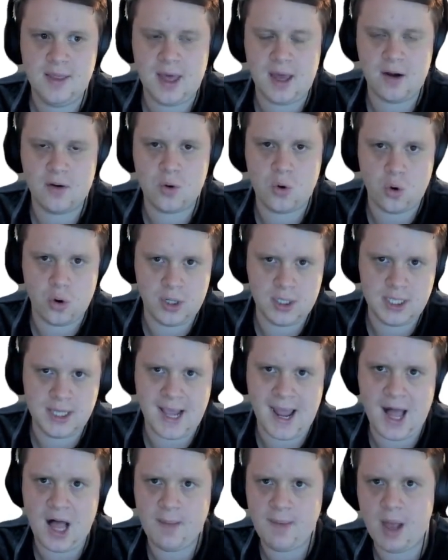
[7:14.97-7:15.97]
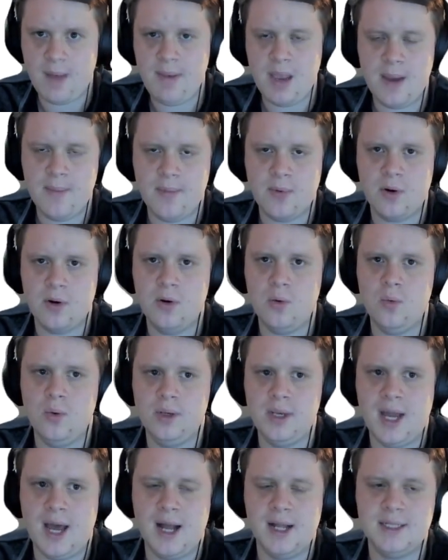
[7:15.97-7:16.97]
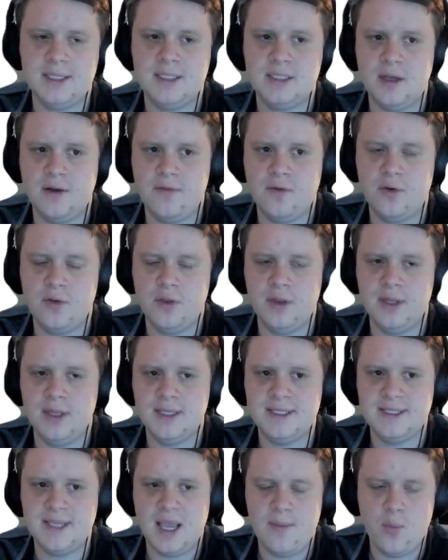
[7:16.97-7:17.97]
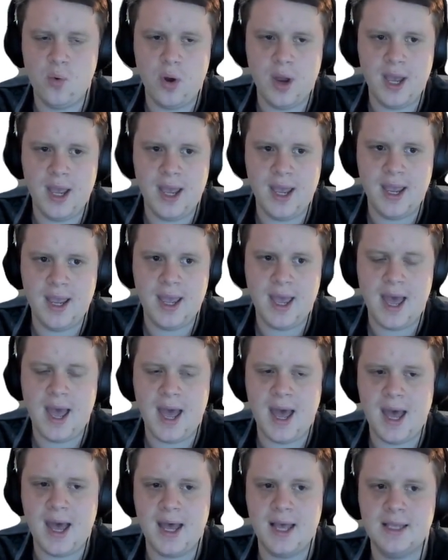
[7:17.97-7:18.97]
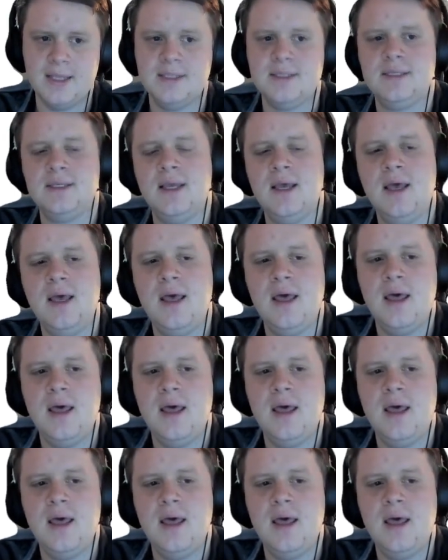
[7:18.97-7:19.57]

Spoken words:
that, according to the Alibi paper, will not suffer in the same way as